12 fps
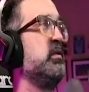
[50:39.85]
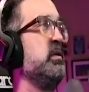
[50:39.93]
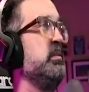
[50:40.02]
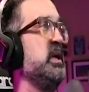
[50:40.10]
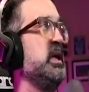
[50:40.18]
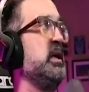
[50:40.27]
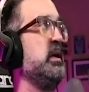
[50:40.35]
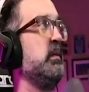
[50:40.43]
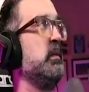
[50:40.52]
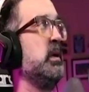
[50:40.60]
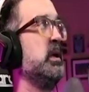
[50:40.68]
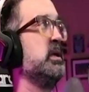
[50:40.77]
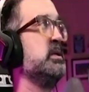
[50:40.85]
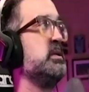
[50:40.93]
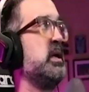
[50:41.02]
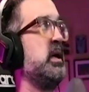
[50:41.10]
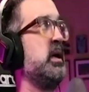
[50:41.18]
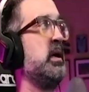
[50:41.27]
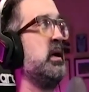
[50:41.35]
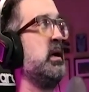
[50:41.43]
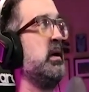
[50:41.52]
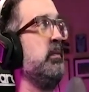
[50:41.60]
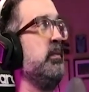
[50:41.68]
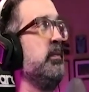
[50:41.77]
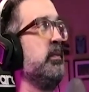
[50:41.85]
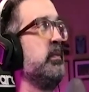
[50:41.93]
me was, um,